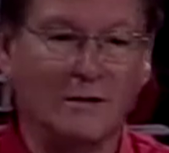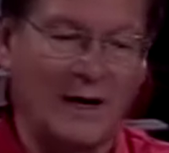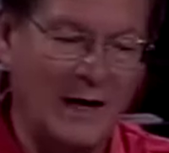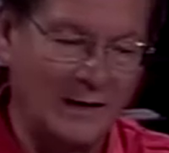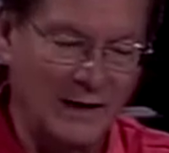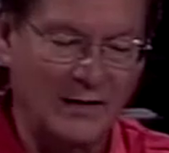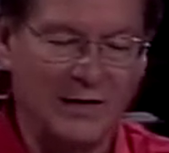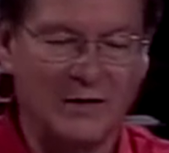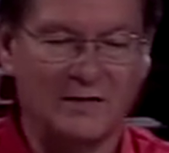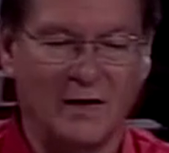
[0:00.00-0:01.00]
Honda, I
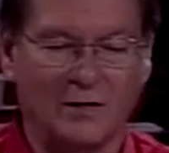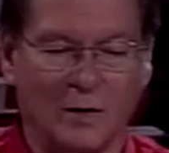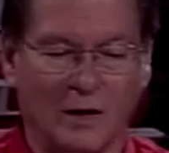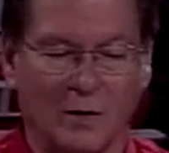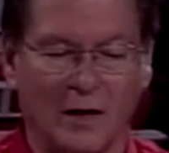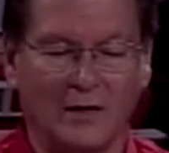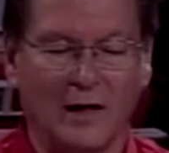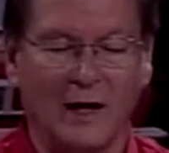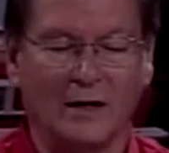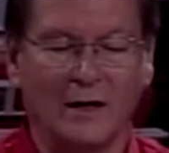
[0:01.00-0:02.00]
think, has found a way around
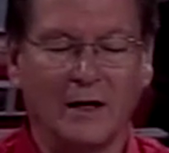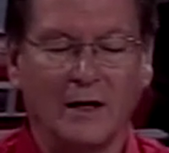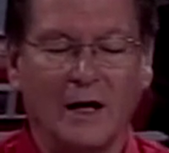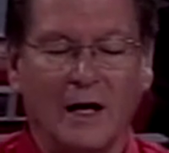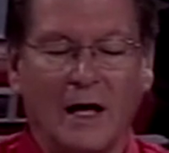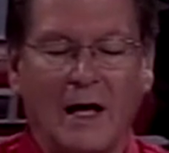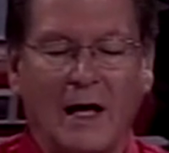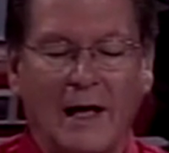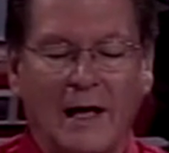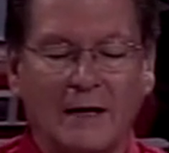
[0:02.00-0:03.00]
that.
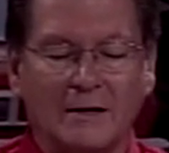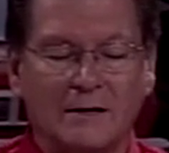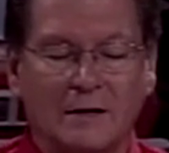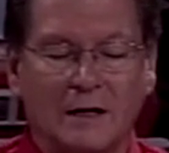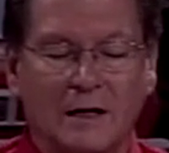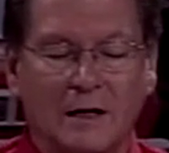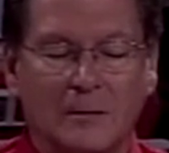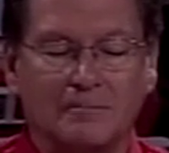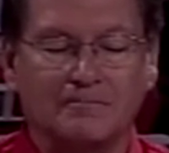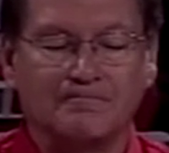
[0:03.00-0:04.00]
And
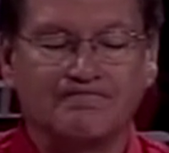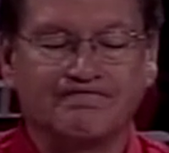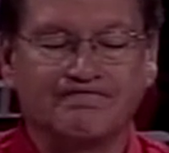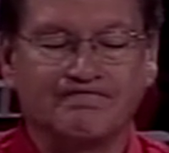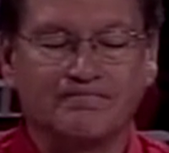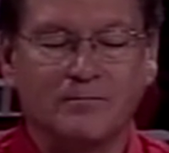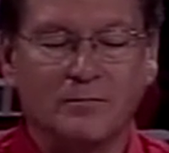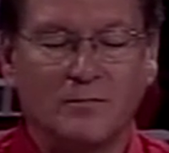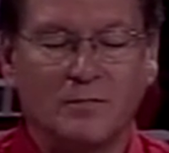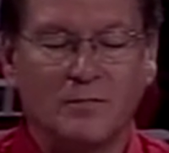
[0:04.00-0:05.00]
um,
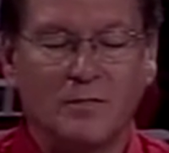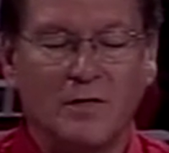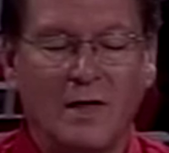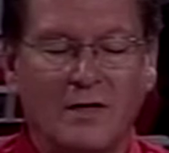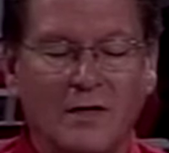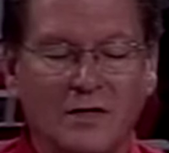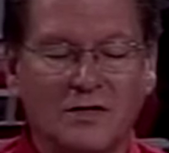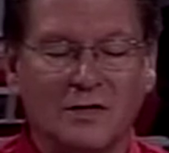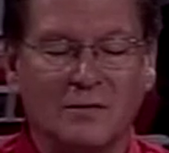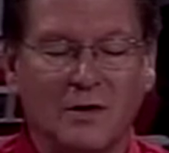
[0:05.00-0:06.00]
then there's
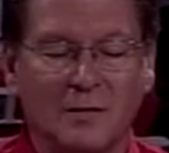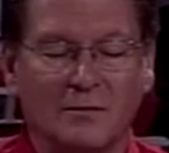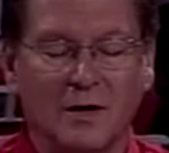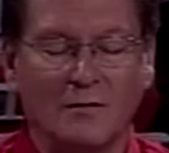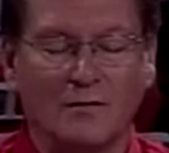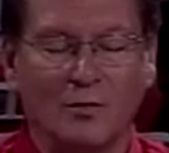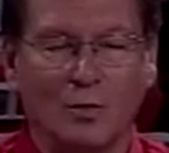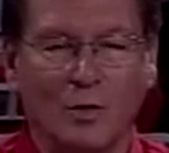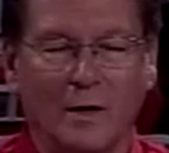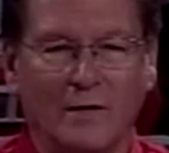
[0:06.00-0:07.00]
the problem of
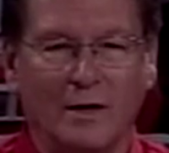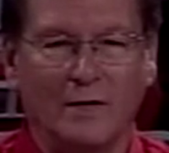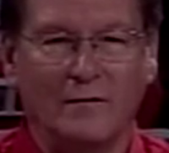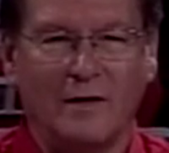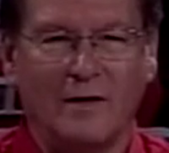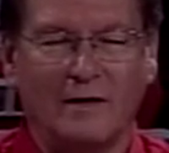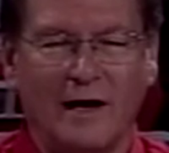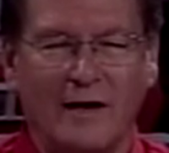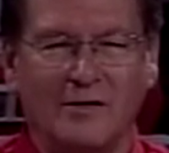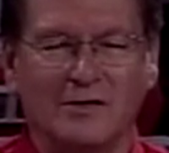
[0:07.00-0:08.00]
where do you find the
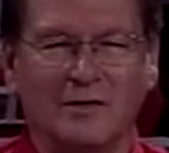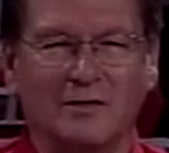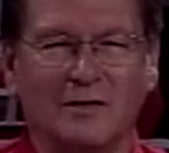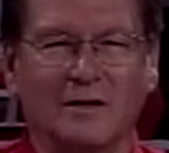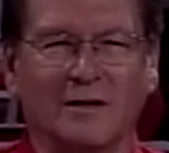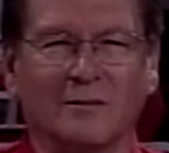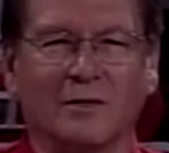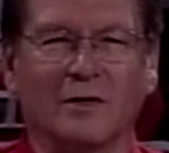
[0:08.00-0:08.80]
hydrogen to fill it up with?